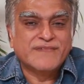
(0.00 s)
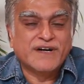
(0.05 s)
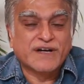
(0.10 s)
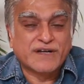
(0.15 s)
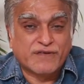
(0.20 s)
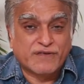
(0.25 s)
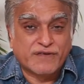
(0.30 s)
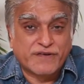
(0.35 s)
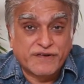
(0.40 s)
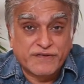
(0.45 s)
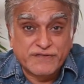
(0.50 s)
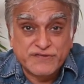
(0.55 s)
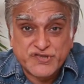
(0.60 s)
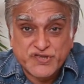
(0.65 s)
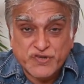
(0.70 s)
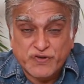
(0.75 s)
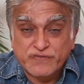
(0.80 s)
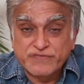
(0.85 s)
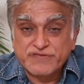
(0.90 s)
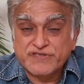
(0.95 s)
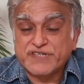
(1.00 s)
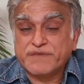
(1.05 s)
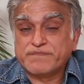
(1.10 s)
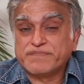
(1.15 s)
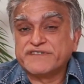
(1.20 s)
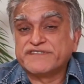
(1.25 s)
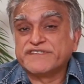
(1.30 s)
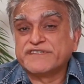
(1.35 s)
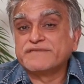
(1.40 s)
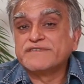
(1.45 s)
According to John
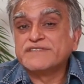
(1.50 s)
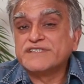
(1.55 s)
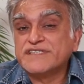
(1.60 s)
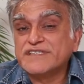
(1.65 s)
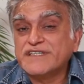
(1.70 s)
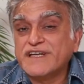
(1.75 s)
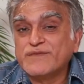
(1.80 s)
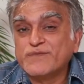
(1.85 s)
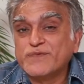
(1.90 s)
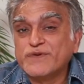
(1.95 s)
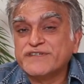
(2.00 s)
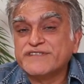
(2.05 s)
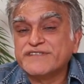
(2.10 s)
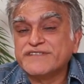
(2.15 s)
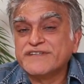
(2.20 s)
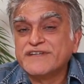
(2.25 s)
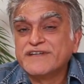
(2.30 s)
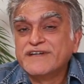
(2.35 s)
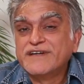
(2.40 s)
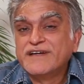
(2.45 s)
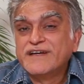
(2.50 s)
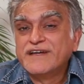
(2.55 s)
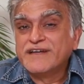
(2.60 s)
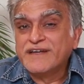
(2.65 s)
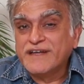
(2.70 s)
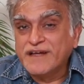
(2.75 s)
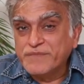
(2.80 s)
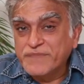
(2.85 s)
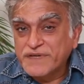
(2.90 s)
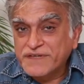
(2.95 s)
chapter 17 and verse
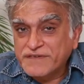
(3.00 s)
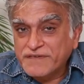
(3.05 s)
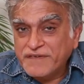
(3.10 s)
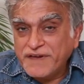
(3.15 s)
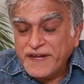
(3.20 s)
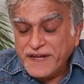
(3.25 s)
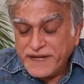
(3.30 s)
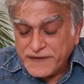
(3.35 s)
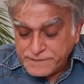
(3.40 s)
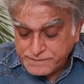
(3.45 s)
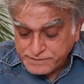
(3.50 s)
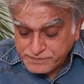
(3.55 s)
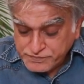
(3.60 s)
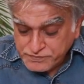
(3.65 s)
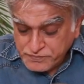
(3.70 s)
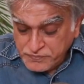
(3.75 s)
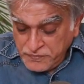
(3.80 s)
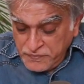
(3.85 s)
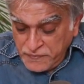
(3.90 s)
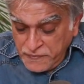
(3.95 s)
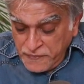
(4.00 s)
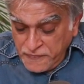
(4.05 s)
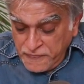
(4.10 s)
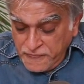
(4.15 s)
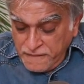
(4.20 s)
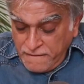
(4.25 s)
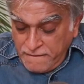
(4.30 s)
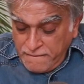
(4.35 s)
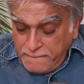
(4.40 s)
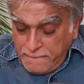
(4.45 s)
number 3.
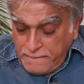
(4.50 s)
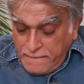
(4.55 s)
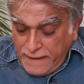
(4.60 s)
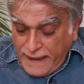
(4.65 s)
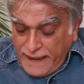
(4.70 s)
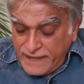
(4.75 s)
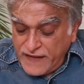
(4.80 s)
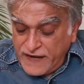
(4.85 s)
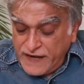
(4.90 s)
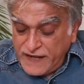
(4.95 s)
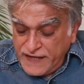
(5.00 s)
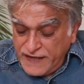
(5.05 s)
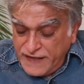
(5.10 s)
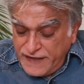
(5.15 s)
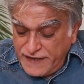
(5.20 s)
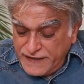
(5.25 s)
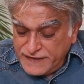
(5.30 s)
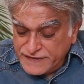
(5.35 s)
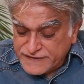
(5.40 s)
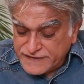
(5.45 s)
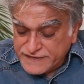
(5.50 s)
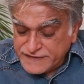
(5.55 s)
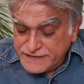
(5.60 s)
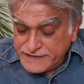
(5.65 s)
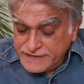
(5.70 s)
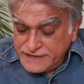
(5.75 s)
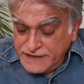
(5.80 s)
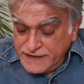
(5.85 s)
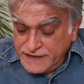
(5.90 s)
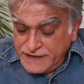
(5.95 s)
And that He is
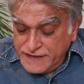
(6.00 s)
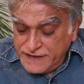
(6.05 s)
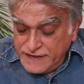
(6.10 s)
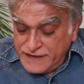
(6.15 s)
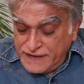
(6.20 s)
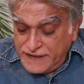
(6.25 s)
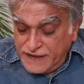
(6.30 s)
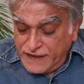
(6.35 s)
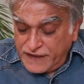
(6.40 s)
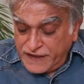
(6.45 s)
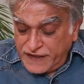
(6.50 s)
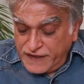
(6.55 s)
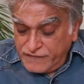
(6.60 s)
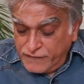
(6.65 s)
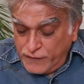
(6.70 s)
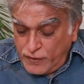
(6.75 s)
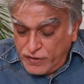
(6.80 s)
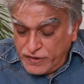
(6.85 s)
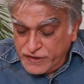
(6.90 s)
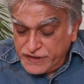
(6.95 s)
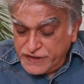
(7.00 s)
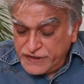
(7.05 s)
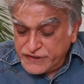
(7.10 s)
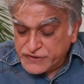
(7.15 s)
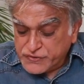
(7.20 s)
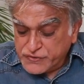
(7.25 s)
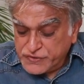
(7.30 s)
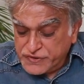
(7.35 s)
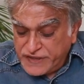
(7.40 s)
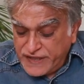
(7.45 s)
a rewarder
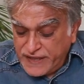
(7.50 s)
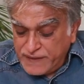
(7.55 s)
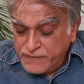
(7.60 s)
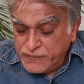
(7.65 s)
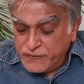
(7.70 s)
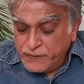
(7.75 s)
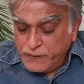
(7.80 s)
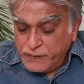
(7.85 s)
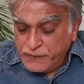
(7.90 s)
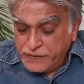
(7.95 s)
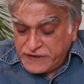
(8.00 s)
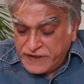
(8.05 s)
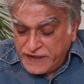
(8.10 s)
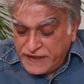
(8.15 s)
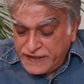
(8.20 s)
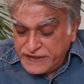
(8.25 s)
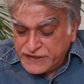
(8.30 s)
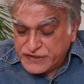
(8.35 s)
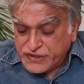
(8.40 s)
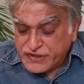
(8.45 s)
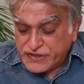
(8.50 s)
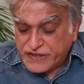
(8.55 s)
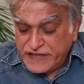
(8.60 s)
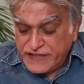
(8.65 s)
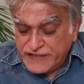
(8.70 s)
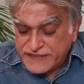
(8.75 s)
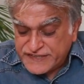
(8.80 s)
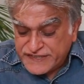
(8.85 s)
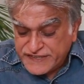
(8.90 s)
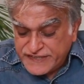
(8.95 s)
to them who
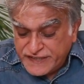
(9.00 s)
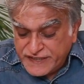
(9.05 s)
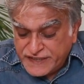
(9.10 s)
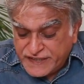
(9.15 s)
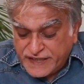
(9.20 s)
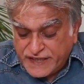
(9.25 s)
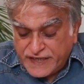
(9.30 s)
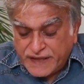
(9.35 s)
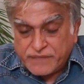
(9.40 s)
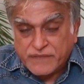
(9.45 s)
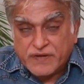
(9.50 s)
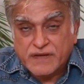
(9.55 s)
diligently seek Him.